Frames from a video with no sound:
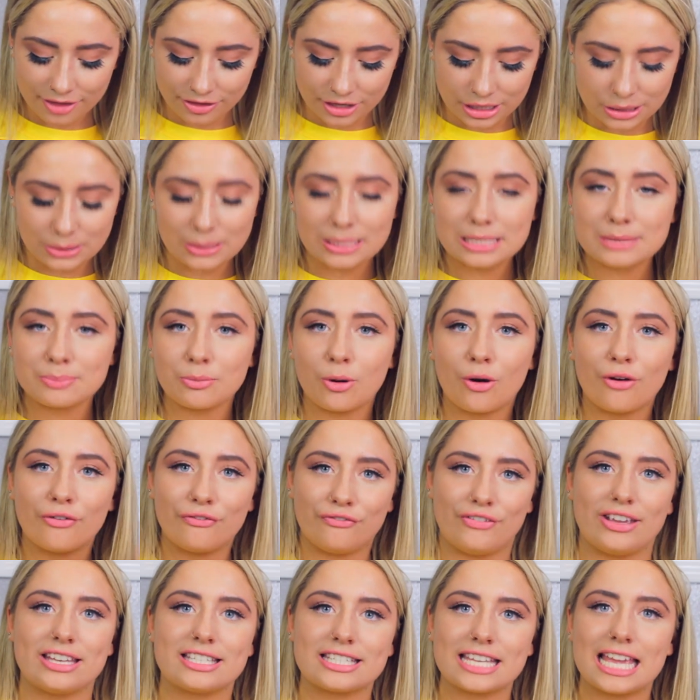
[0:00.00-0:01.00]
This one's more
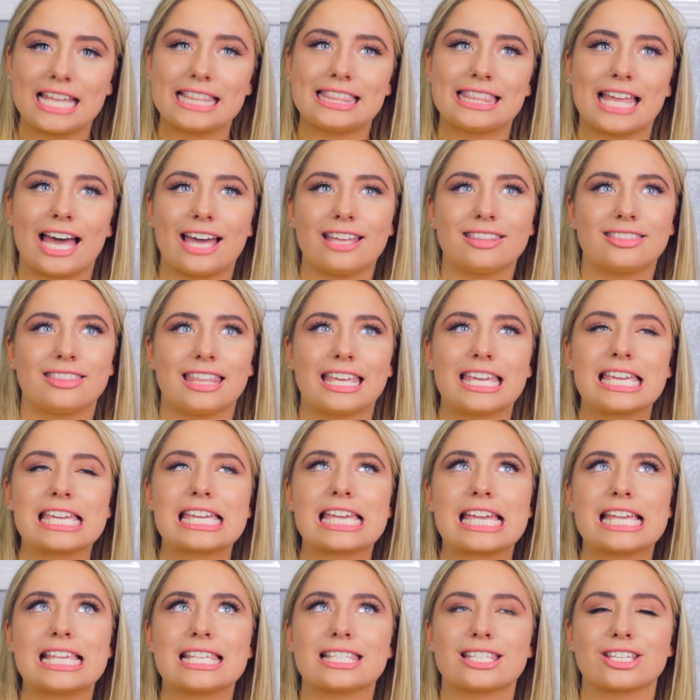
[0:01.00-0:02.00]
fitted, that I
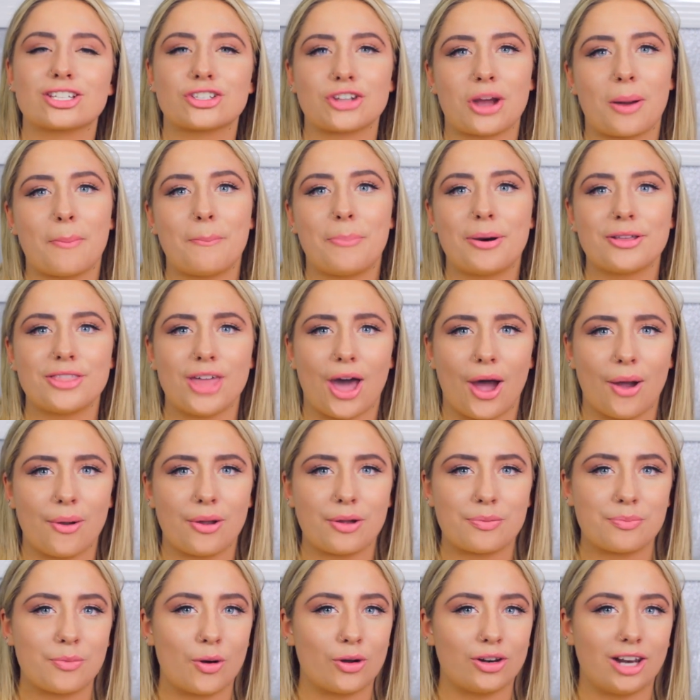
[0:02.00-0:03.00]
think it's a jumper that I
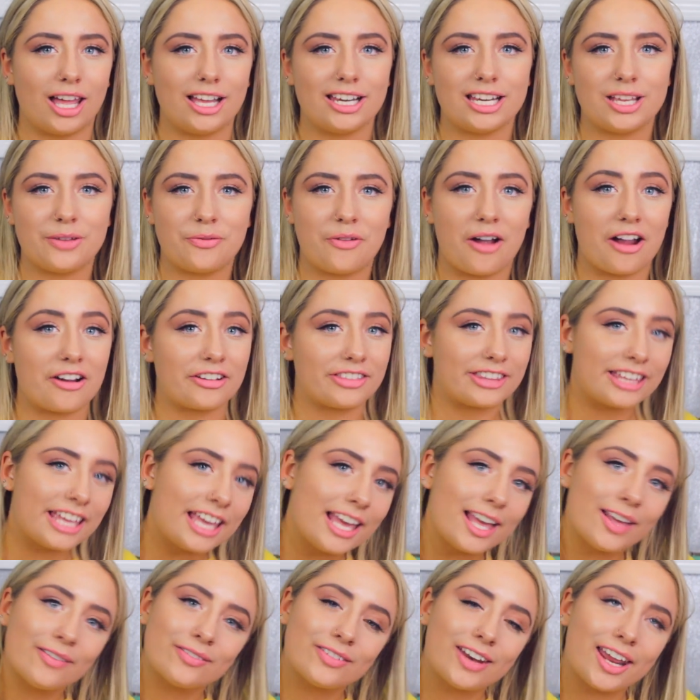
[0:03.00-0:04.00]
would more likely wear in the
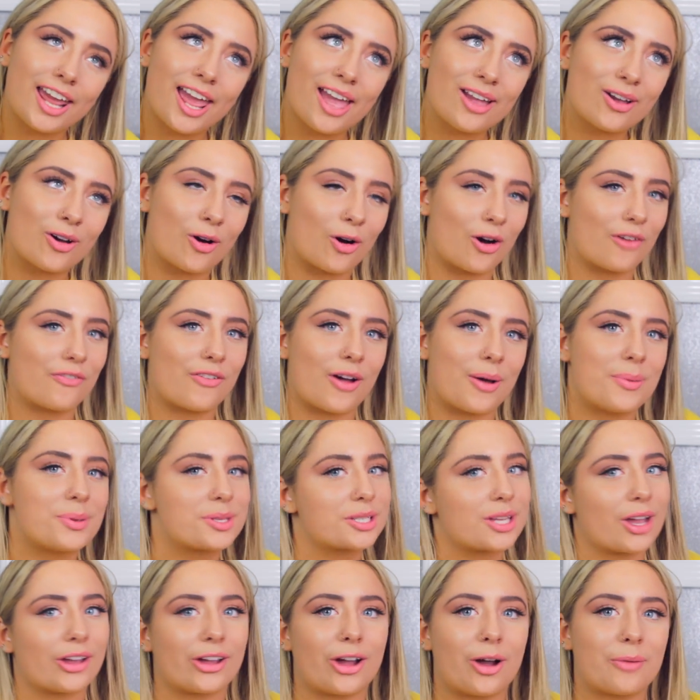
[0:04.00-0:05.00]
evening or if I
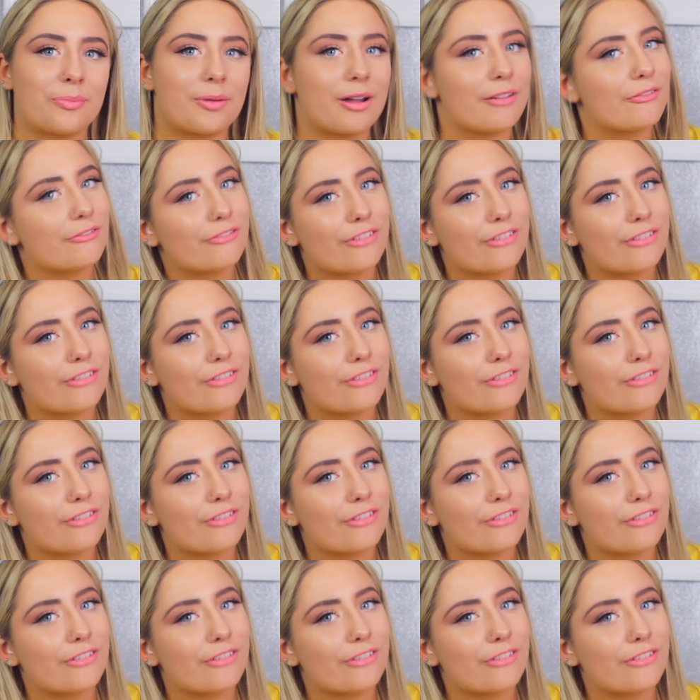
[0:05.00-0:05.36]
was going out with my